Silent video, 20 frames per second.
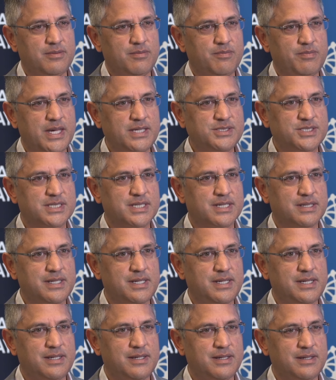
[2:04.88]

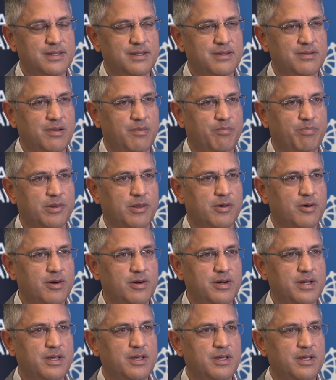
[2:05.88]
basically a
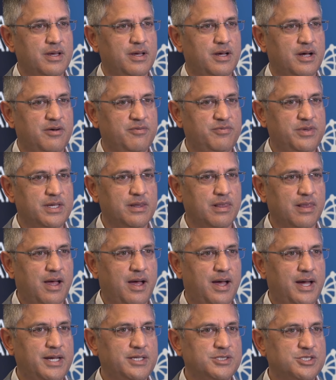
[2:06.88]
blurring of the
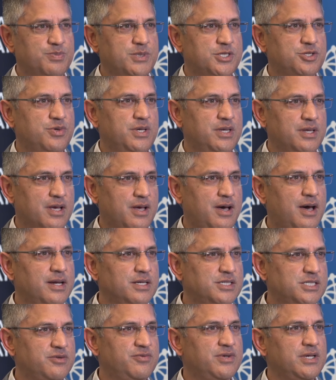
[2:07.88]
lines between the
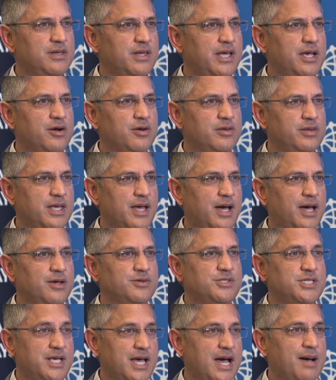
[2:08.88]
connectivity layer and the
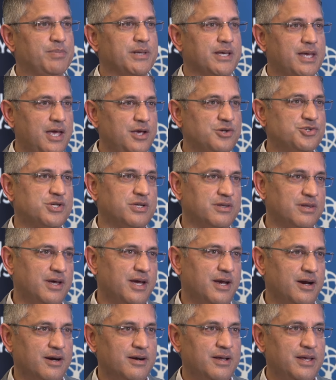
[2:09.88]
IoT application
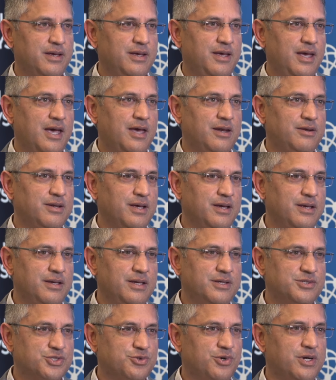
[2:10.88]
layer. And
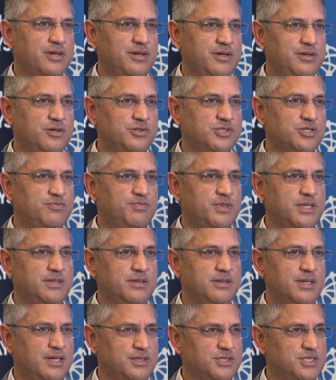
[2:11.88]
historically, those have
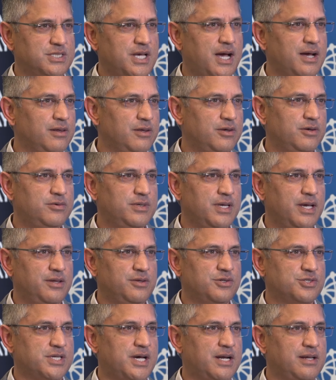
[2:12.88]
been kind of siloed, and
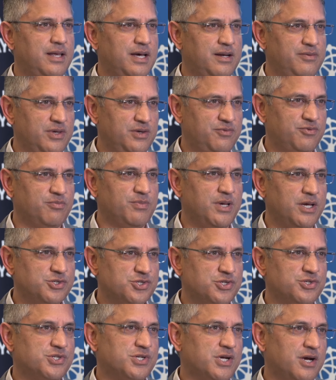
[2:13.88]
there's not a lot of
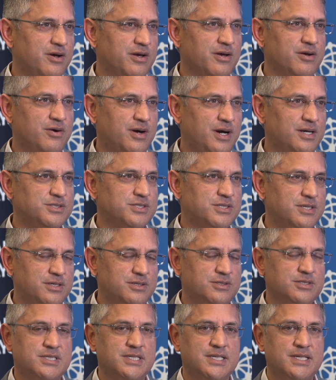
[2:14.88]
information sharing across
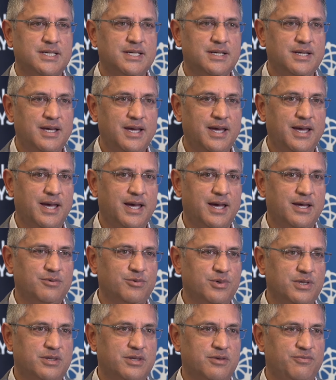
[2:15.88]
those.
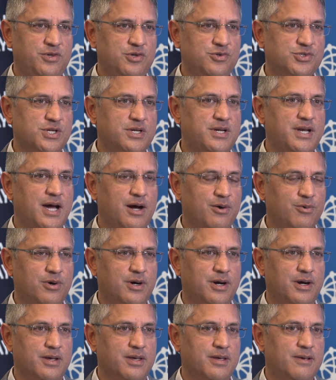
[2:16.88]
And with the Fusion
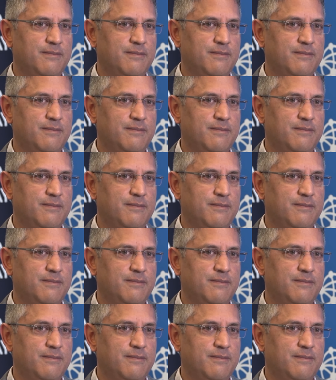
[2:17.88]
network,